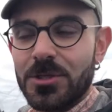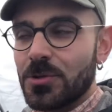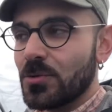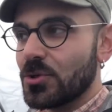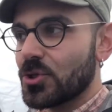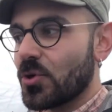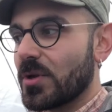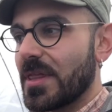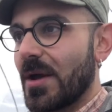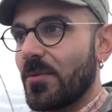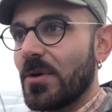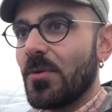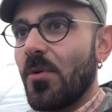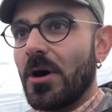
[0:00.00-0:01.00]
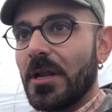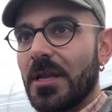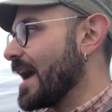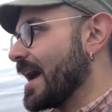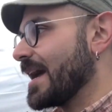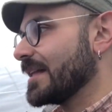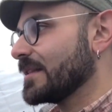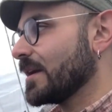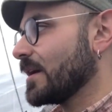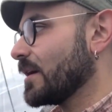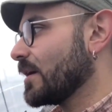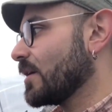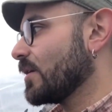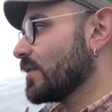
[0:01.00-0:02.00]
too short that we wanted, and
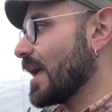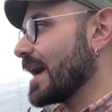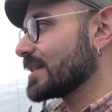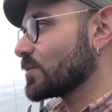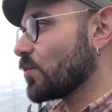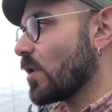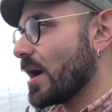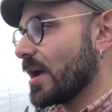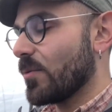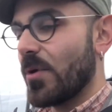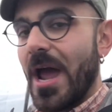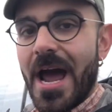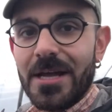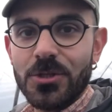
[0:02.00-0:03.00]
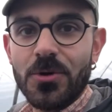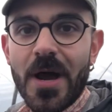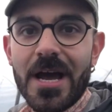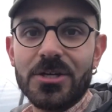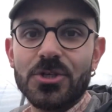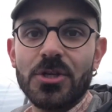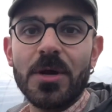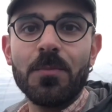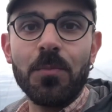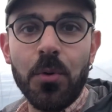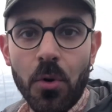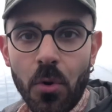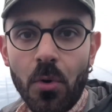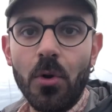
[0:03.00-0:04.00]
that's why we had to actually
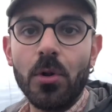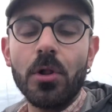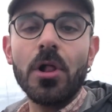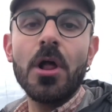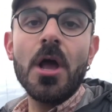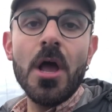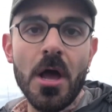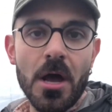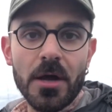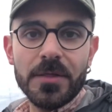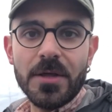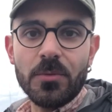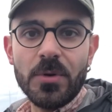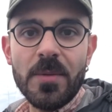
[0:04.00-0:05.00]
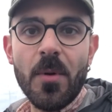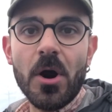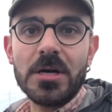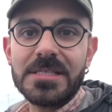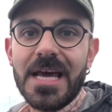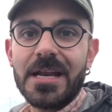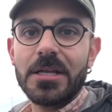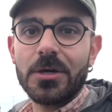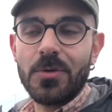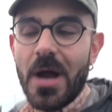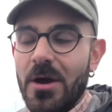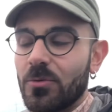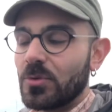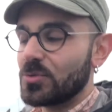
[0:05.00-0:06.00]
pull the rebars out of the
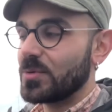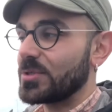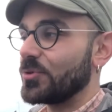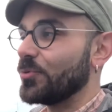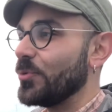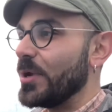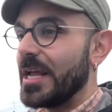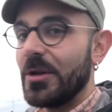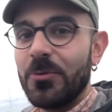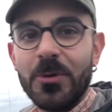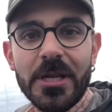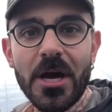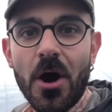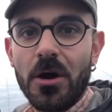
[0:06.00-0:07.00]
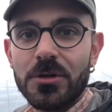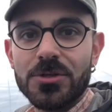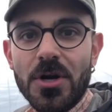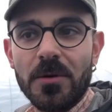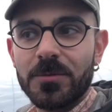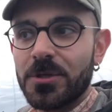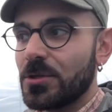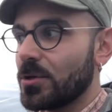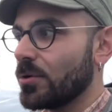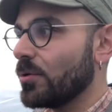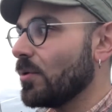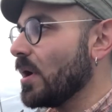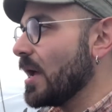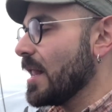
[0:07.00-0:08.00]
ground, which was a really hard job to
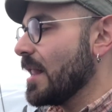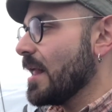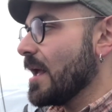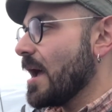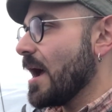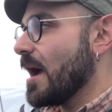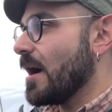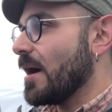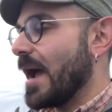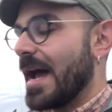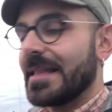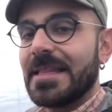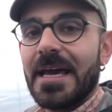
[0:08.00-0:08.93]
do, and